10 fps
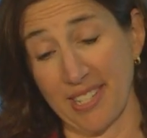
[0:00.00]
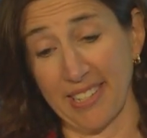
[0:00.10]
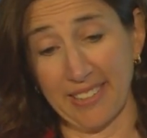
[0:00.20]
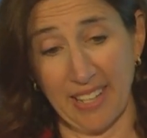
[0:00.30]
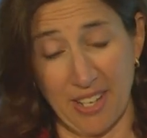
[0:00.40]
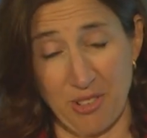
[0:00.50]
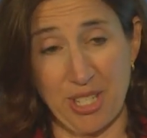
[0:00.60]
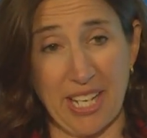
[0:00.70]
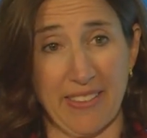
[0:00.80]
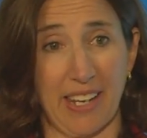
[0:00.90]
to
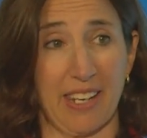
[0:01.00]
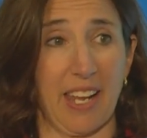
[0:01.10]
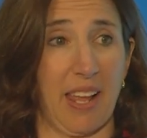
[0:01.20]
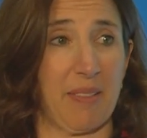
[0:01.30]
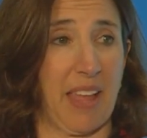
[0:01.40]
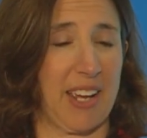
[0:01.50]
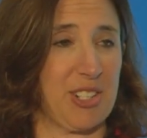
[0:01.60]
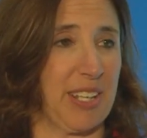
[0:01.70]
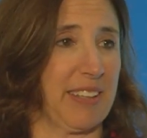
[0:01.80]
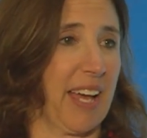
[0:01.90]
understand that and uh,
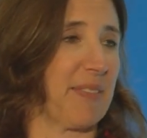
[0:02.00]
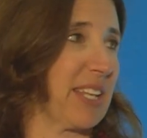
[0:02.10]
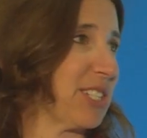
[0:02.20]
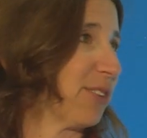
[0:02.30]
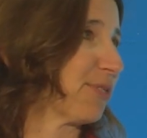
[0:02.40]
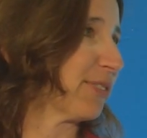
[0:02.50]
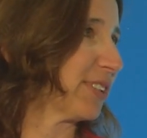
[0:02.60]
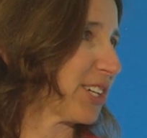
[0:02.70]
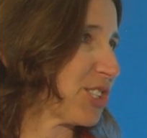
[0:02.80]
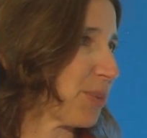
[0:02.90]
actually have that
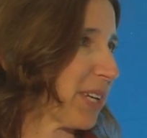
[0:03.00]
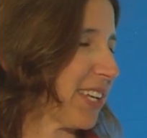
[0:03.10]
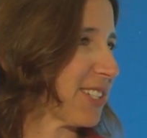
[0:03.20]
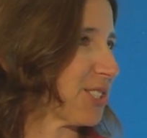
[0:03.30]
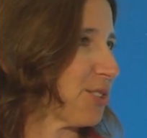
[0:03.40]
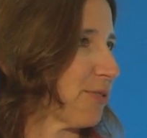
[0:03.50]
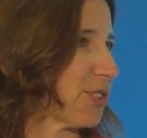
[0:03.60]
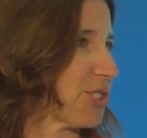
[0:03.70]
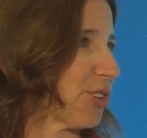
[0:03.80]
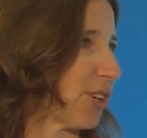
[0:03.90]
self-reflection. My guess is your
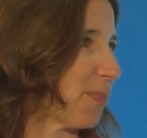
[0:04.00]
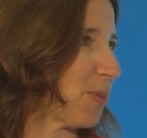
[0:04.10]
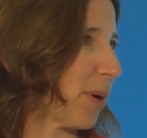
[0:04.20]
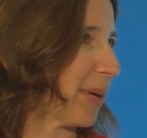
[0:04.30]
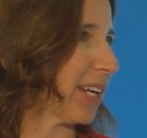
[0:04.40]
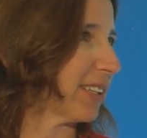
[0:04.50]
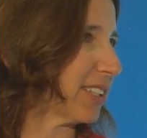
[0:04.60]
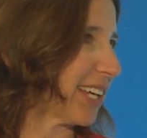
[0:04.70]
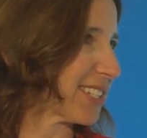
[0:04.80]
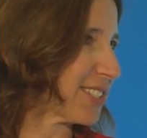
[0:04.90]
first startup, you probably had a
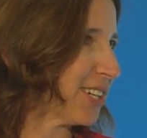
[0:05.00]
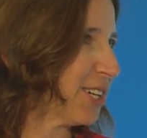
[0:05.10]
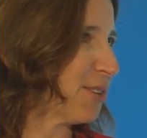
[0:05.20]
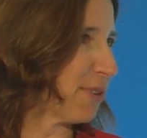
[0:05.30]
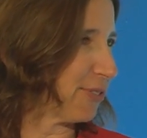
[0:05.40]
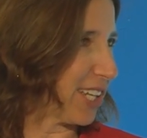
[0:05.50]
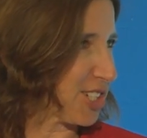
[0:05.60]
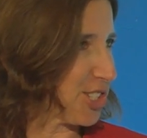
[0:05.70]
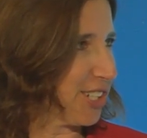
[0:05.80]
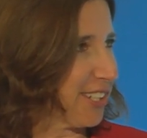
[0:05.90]
little less
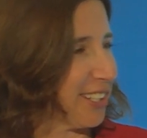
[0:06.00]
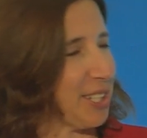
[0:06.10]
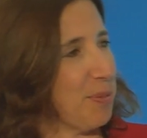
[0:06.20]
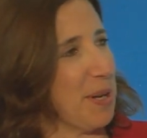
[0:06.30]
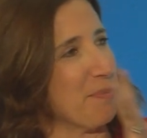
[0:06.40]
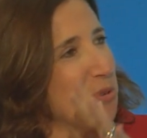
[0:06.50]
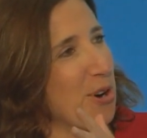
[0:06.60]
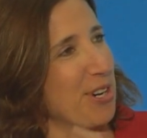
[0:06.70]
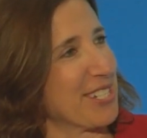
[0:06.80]
reflection and a little yep. bit more